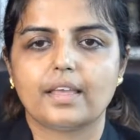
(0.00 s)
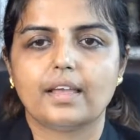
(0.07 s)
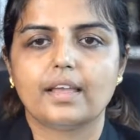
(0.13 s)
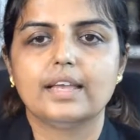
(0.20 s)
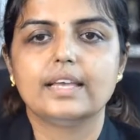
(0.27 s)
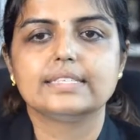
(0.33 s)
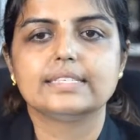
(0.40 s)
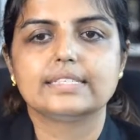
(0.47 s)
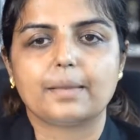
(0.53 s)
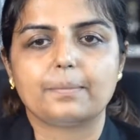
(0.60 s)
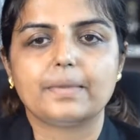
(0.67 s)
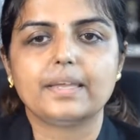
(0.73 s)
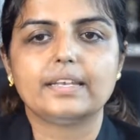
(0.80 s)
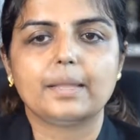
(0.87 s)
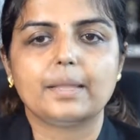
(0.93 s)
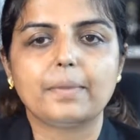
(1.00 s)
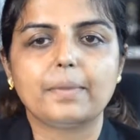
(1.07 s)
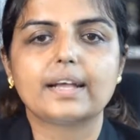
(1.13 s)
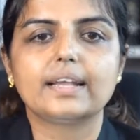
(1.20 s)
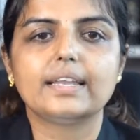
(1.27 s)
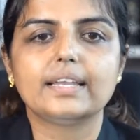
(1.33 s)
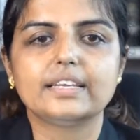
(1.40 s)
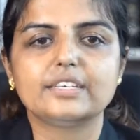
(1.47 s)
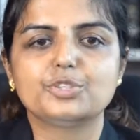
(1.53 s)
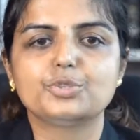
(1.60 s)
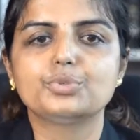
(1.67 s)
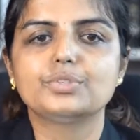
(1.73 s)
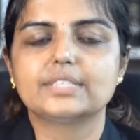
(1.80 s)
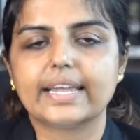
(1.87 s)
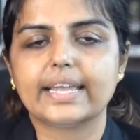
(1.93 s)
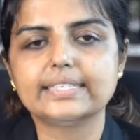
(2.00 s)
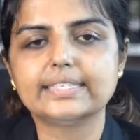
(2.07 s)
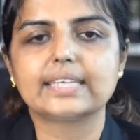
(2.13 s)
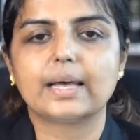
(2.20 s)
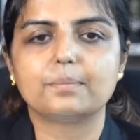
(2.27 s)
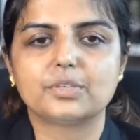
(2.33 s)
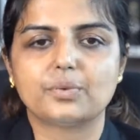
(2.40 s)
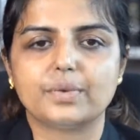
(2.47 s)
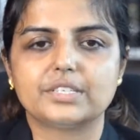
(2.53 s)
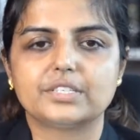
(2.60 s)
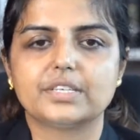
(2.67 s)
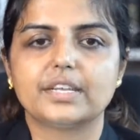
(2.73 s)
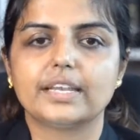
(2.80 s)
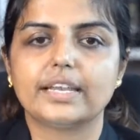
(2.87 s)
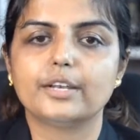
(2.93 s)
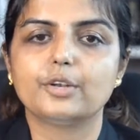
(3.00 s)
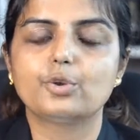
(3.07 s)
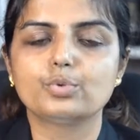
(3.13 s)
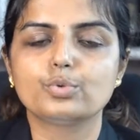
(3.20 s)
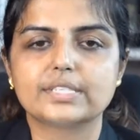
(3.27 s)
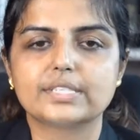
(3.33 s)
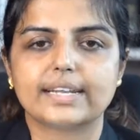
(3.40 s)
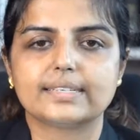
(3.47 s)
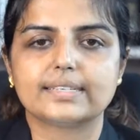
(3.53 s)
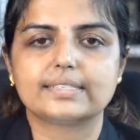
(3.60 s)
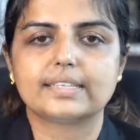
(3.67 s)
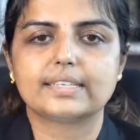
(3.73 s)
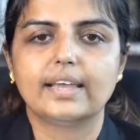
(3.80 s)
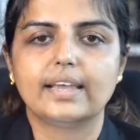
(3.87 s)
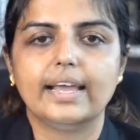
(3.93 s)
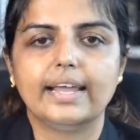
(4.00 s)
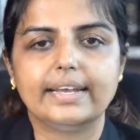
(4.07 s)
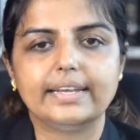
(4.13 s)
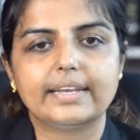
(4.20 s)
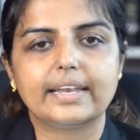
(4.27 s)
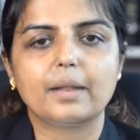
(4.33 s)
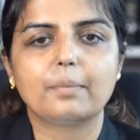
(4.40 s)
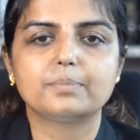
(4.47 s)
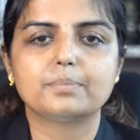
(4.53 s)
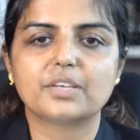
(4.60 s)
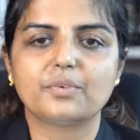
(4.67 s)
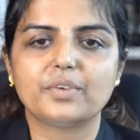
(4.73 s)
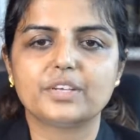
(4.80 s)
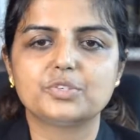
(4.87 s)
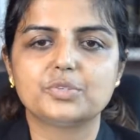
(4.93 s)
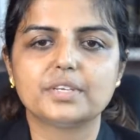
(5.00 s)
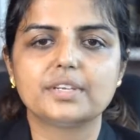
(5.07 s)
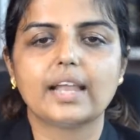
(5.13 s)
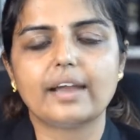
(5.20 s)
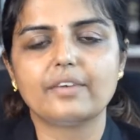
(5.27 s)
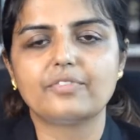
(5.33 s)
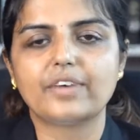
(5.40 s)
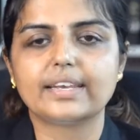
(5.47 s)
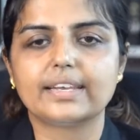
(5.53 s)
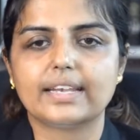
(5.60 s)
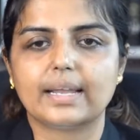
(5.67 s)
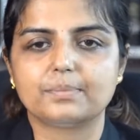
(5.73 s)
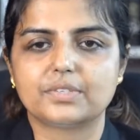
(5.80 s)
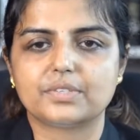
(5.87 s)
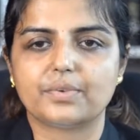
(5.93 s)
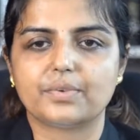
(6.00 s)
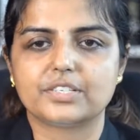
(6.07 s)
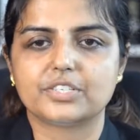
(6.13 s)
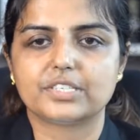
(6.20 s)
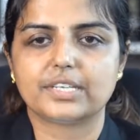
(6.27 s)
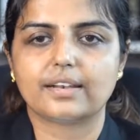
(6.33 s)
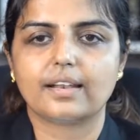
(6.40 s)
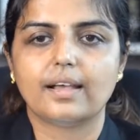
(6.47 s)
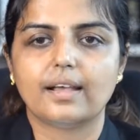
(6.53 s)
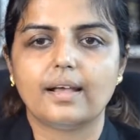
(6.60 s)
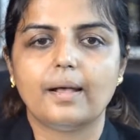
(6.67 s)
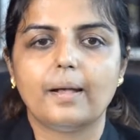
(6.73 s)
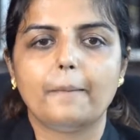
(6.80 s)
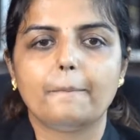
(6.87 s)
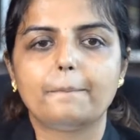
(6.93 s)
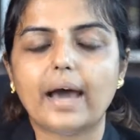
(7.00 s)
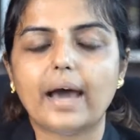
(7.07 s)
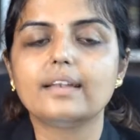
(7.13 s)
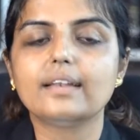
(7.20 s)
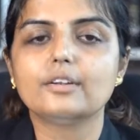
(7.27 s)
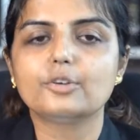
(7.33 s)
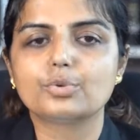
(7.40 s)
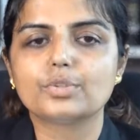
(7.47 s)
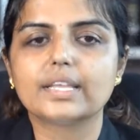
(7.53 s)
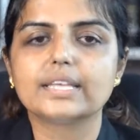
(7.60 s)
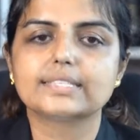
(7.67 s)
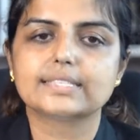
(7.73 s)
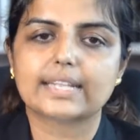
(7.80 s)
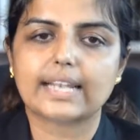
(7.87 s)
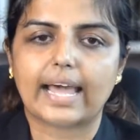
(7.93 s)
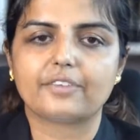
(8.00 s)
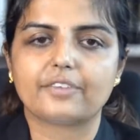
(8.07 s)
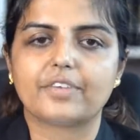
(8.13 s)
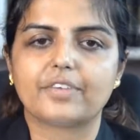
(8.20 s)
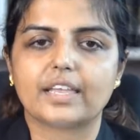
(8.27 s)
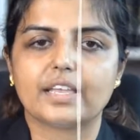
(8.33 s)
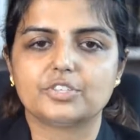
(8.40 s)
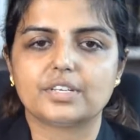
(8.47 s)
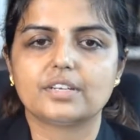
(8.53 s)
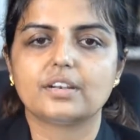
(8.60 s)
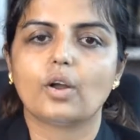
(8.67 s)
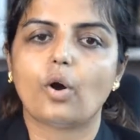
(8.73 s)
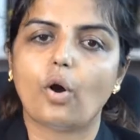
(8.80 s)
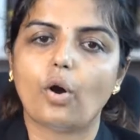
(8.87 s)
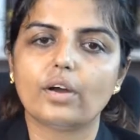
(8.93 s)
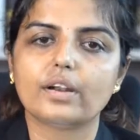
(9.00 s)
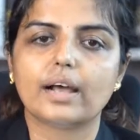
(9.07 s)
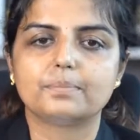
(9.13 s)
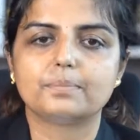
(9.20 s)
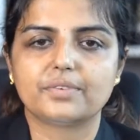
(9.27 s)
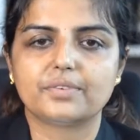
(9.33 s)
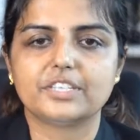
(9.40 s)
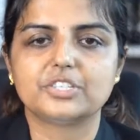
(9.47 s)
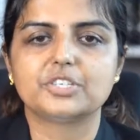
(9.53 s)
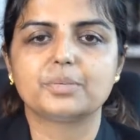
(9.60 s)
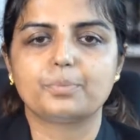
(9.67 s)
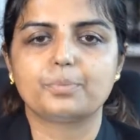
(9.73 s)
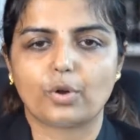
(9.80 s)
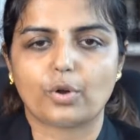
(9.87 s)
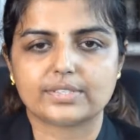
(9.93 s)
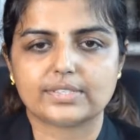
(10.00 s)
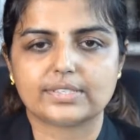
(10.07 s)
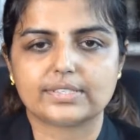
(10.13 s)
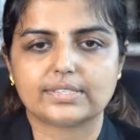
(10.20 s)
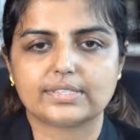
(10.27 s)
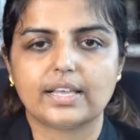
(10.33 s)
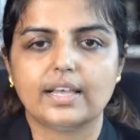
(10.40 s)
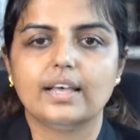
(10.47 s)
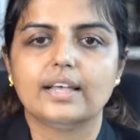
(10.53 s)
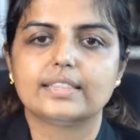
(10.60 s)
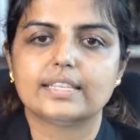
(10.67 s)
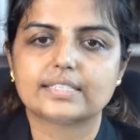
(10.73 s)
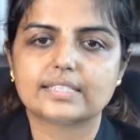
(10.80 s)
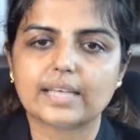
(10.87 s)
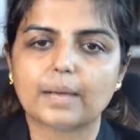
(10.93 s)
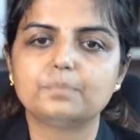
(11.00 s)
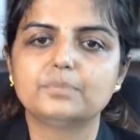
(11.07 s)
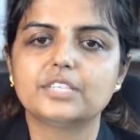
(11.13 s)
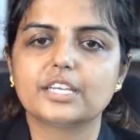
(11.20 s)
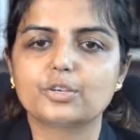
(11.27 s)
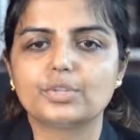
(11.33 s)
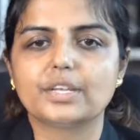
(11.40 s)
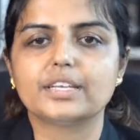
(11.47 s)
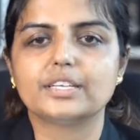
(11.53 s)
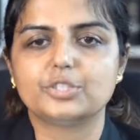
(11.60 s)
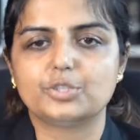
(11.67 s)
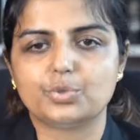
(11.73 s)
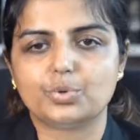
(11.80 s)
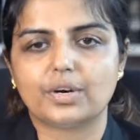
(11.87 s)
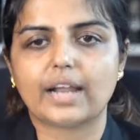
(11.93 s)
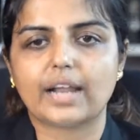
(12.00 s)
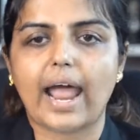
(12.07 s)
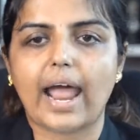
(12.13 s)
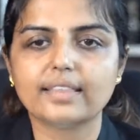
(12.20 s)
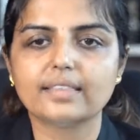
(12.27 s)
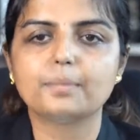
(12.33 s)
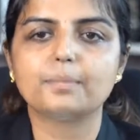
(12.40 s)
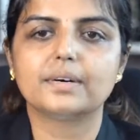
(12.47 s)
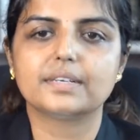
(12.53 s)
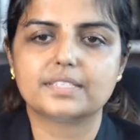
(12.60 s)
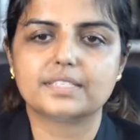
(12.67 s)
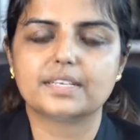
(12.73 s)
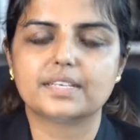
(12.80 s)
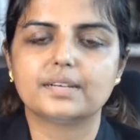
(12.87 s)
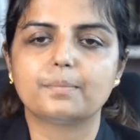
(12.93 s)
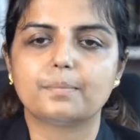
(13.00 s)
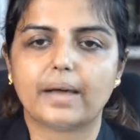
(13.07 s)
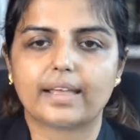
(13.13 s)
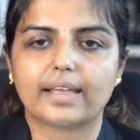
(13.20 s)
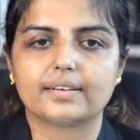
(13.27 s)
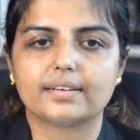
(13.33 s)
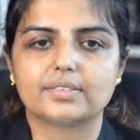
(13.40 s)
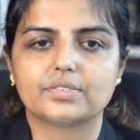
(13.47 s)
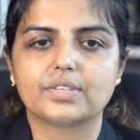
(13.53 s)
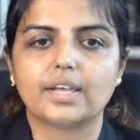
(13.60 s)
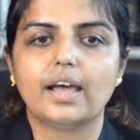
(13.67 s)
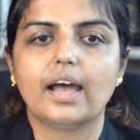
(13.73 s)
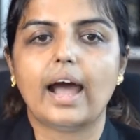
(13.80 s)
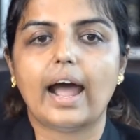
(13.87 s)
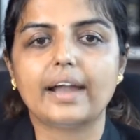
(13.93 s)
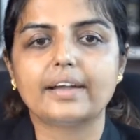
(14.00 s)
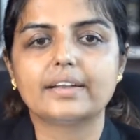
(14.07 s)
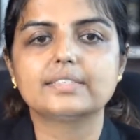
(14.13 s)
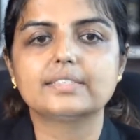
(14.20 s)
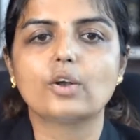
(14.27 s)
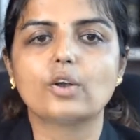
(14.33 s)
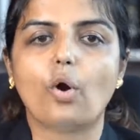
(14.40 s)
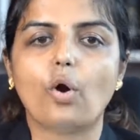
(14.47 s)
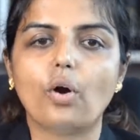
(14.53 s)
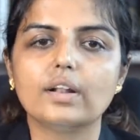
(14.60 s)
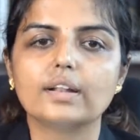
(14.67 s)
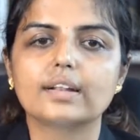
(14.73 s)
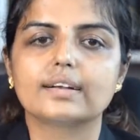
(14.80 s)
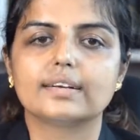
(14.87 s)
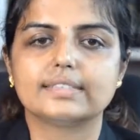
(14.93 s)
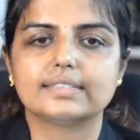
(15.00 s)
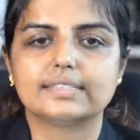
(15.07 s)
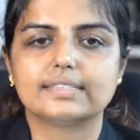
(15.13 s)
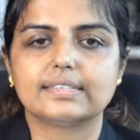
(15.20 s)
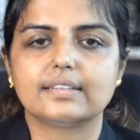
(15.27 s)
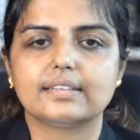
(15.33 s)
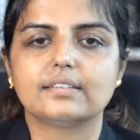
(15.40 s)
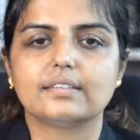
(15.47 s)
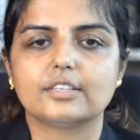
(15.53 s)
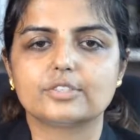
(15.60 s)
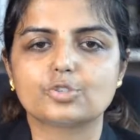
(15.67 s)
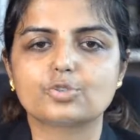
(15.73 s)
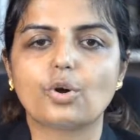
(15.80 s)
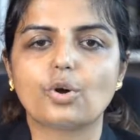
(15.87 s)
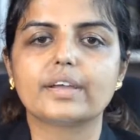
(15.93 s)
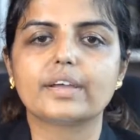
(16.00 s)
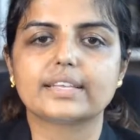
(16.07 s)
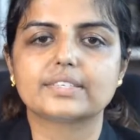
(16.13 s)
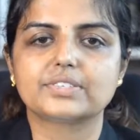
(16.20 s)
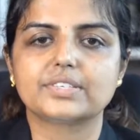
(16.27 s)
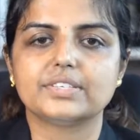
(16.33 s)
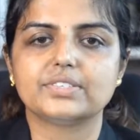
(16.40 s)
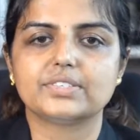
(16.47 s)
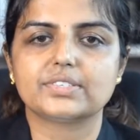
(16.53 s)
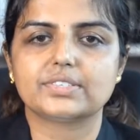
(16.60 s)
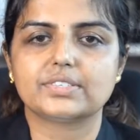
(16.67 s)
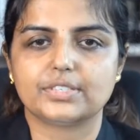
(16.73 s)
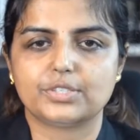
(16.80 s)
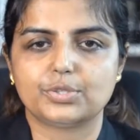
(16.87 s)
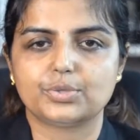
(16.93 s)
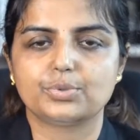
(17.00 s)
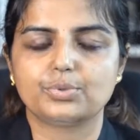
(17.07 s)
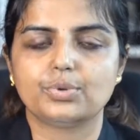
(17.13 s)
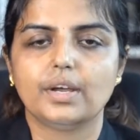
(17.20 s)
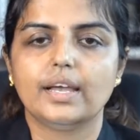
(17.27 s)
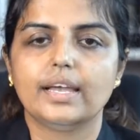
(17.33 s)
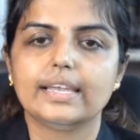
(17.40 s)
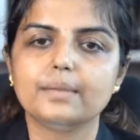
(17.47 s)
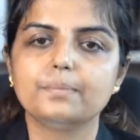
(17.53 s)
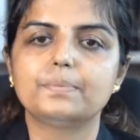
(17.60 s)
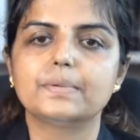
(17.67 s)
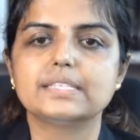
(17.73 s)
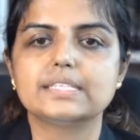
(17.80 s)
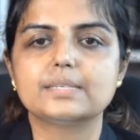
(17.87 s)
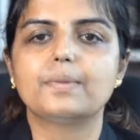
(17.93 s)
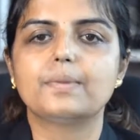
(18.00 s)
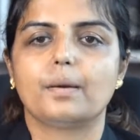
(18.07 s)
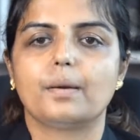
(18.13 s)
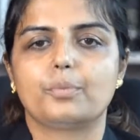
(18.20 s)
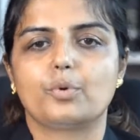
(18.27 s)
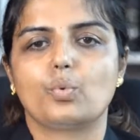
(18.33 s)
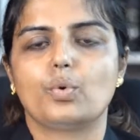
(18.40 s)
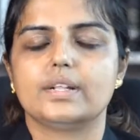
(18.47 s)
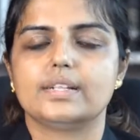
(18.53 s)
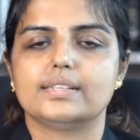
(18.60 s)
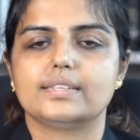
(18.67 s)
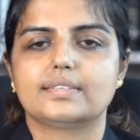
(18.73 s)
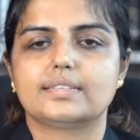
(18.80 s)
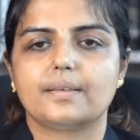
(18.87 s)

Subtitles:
SEBI typically issues its observation in two sets, interim observation and final observation. Parallel to this clarification or observation process, the subject to the issuer and the merchant bankers addressing all concern the stock exchanges issue in principle approvals.